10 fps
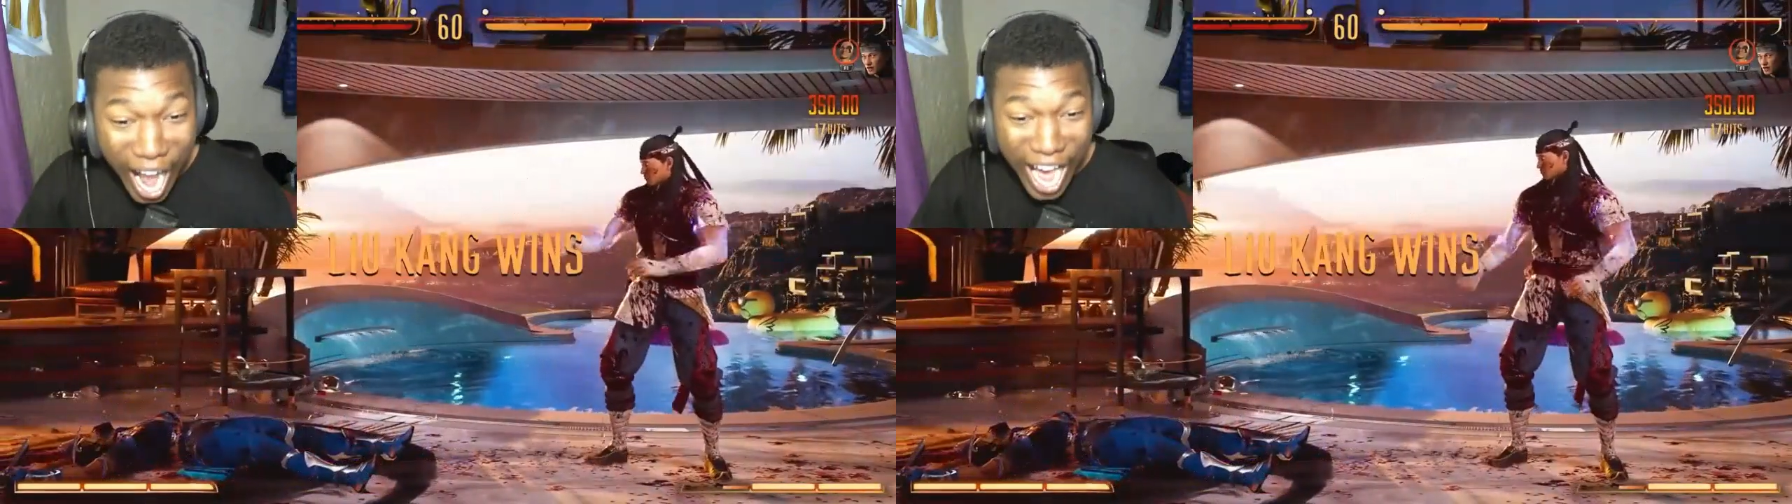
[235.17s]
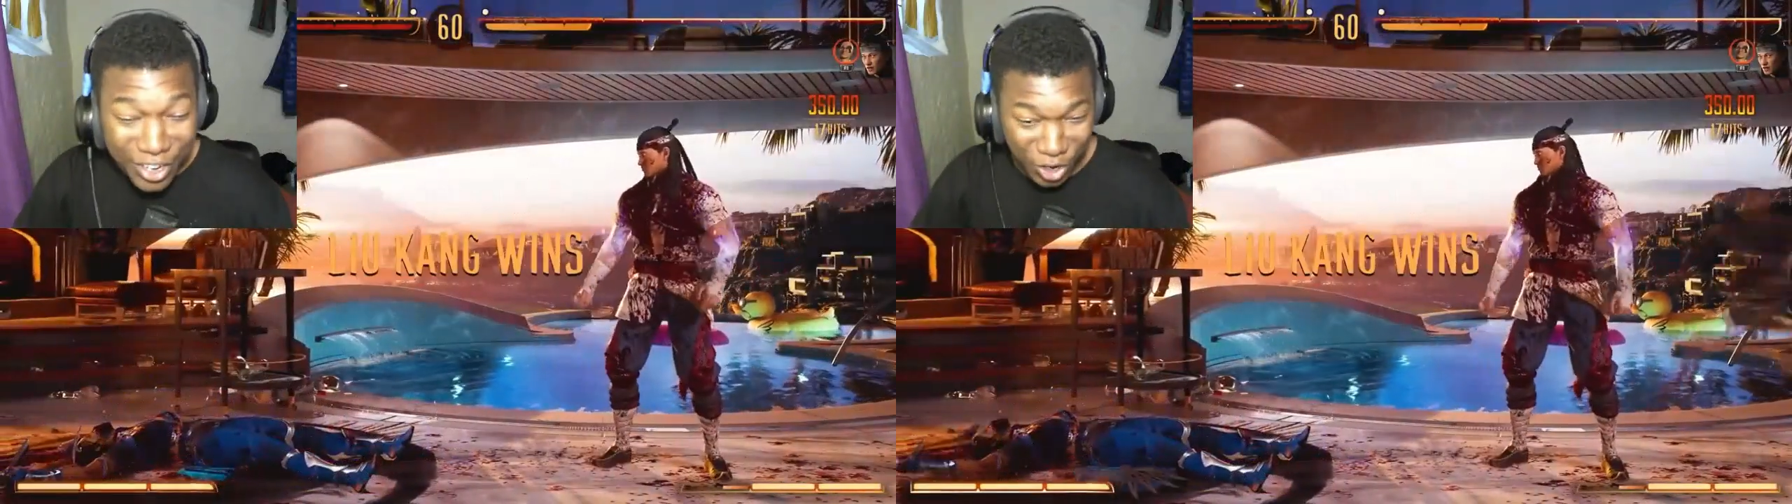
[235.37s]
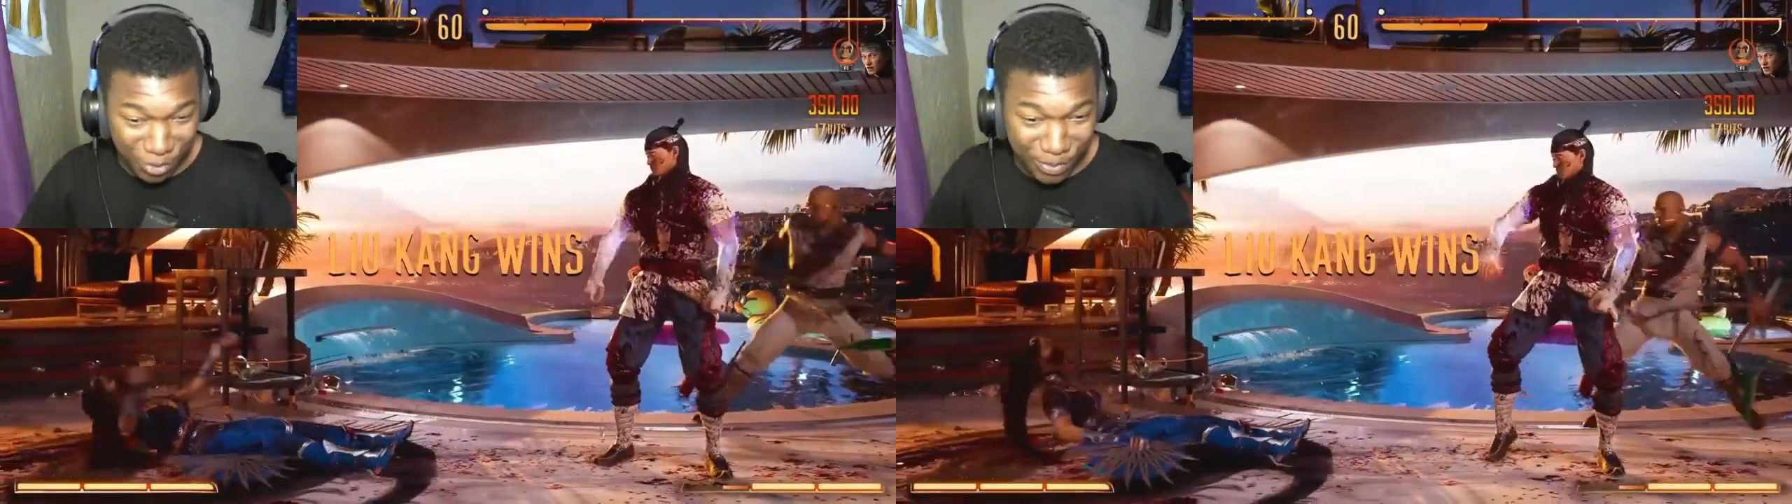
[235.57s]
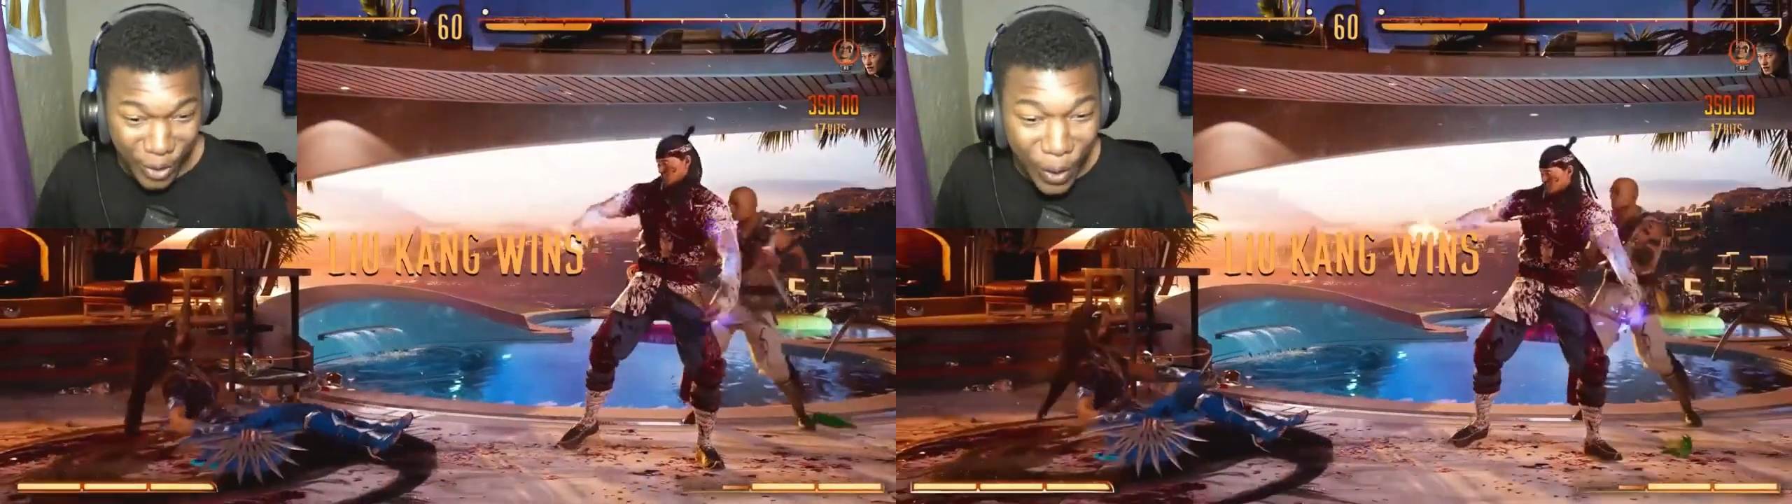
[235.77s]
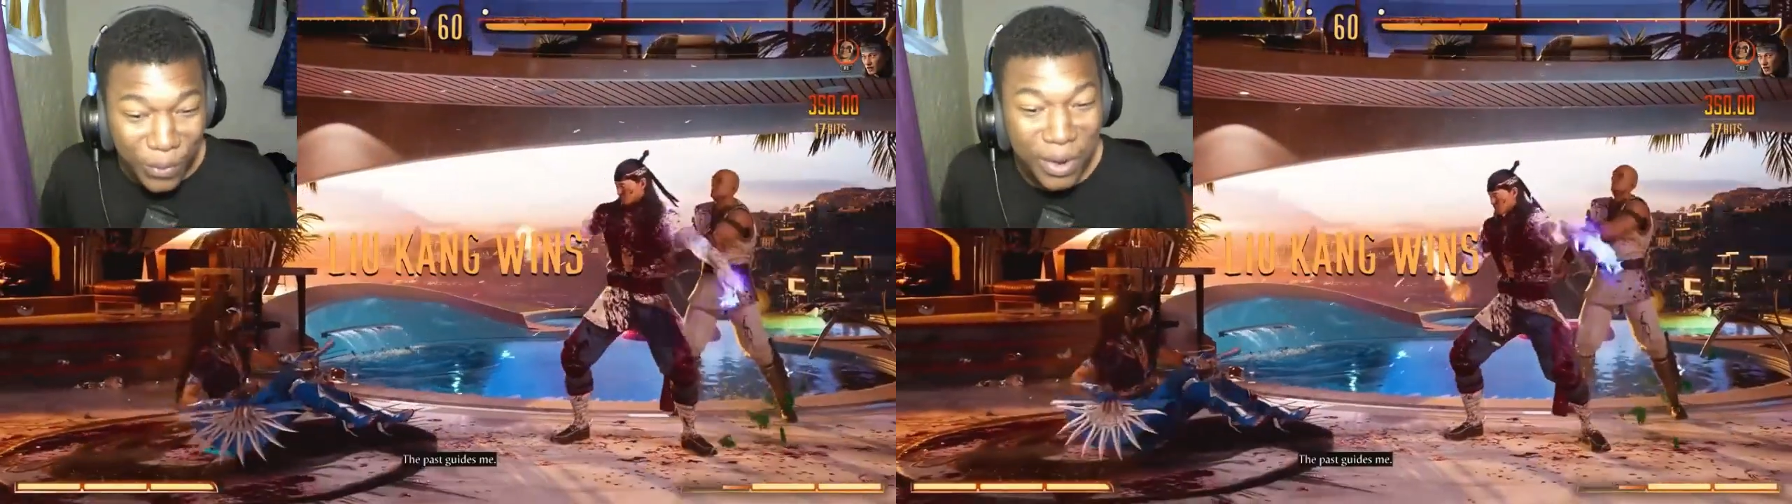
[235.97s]
hotter,
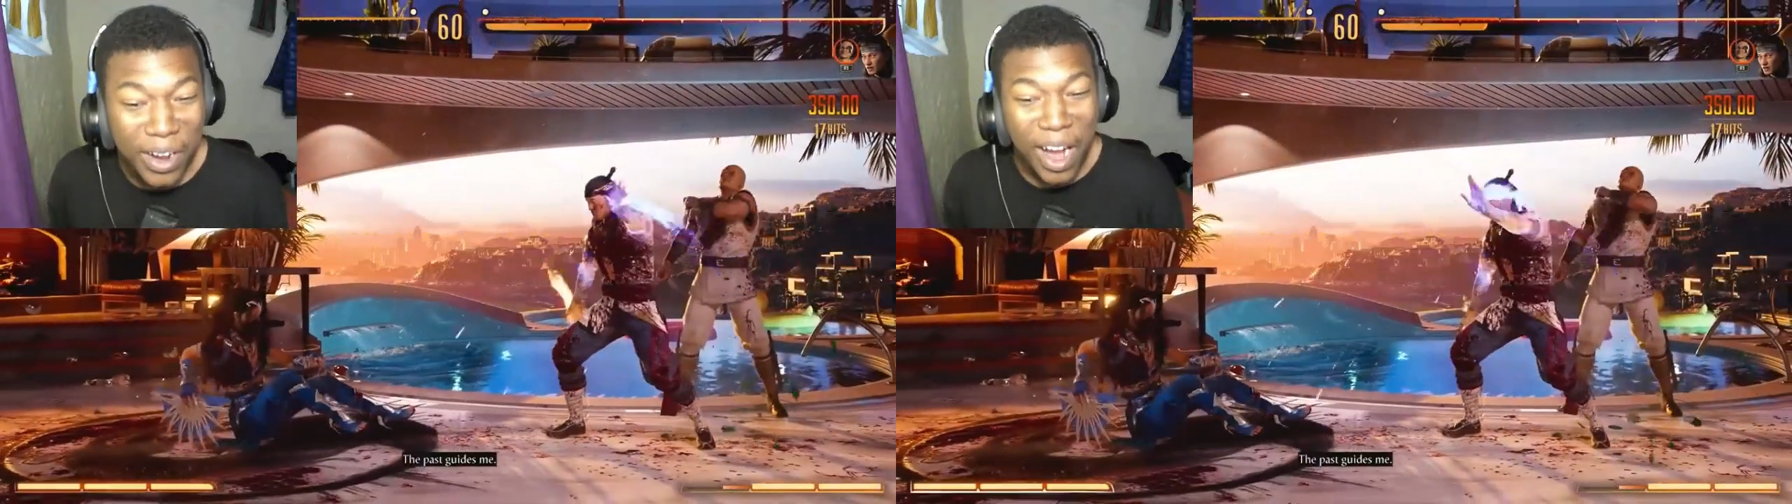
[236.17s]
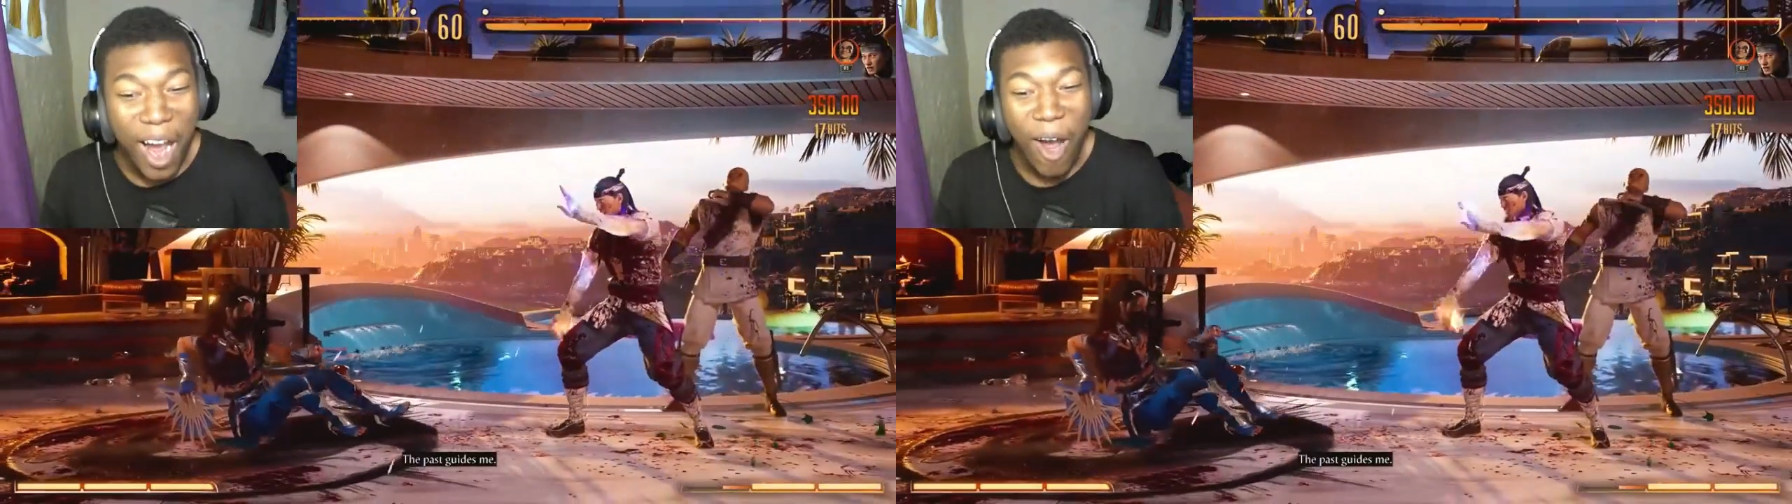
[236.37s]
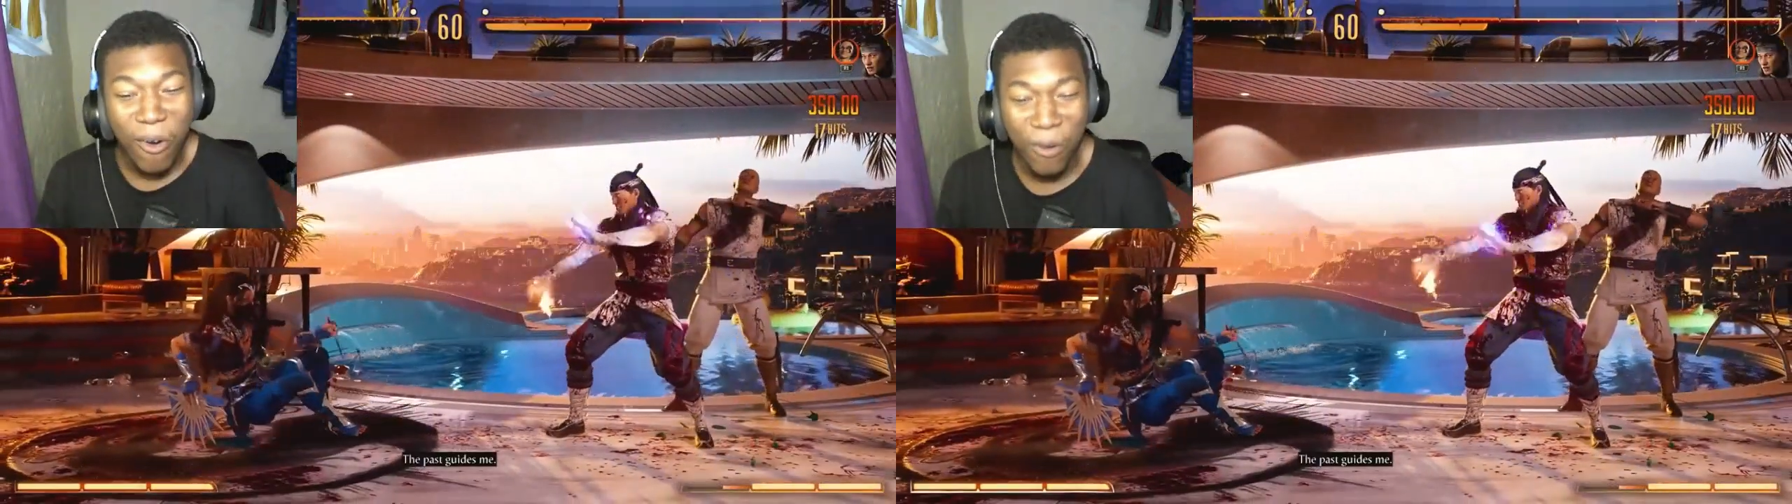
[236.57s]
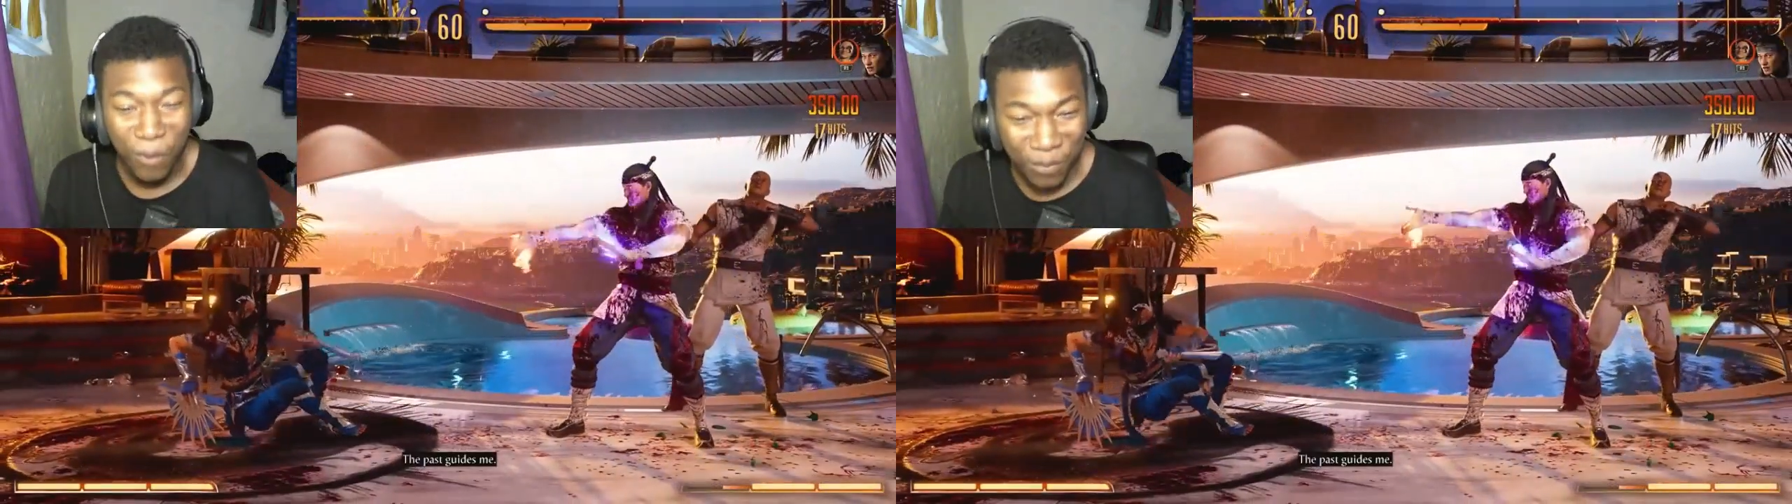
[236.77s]
bro. Oh.